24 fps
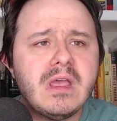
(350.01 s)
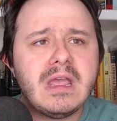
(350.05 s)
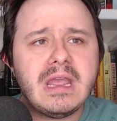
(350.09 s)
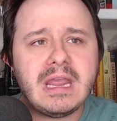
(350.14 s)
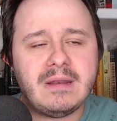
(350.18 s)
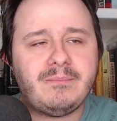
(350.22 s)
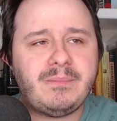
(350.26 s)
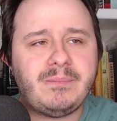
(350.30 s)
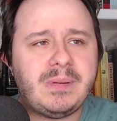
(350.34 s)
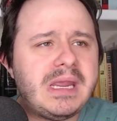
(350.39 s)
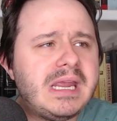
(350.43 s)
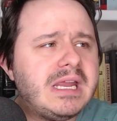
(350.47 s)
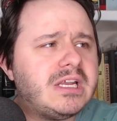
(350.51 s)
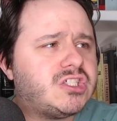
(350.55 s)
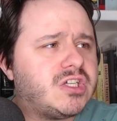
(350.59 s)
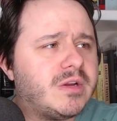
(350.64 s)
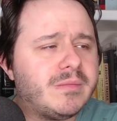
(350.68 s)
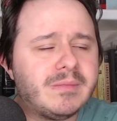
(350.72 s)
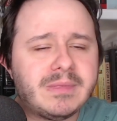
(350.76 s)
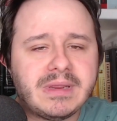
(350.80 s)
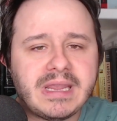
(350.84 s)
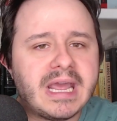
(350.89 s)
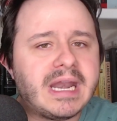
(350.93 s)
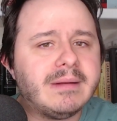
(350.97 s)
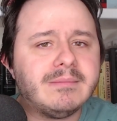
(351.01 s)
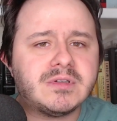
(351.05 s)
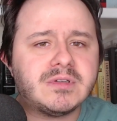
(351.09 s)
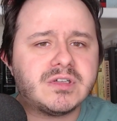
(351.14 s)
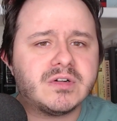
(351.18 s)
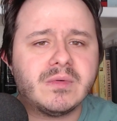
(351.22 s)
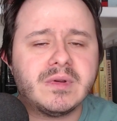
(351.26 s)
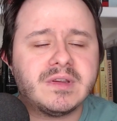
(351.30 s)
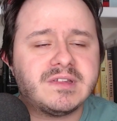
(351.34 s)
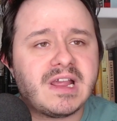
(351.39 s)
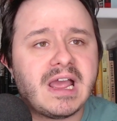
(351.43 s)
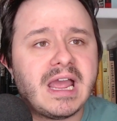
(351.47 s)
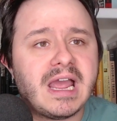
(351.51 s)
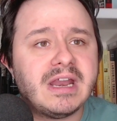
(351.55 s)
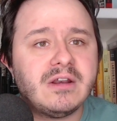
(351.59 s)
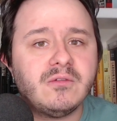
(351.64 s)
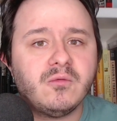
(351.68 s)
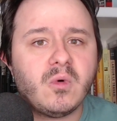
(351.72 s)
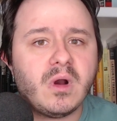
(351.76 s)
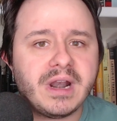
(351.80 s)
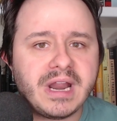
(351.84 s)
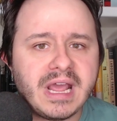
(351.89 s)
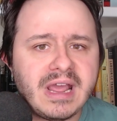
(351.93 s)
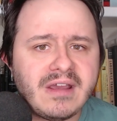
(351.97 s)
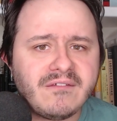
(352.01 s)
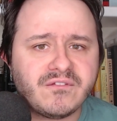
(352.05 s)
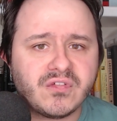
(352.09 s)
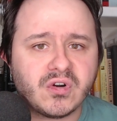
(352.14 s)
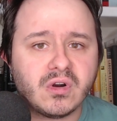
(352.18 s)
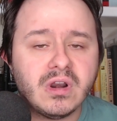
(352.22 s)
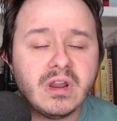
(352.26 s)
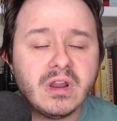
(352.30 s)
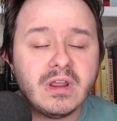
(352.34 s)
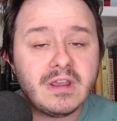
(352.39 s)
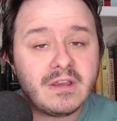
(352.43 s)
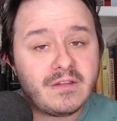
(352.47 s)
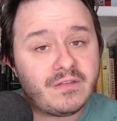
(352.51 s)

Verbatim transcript: impeach him, get him to resign, whatever,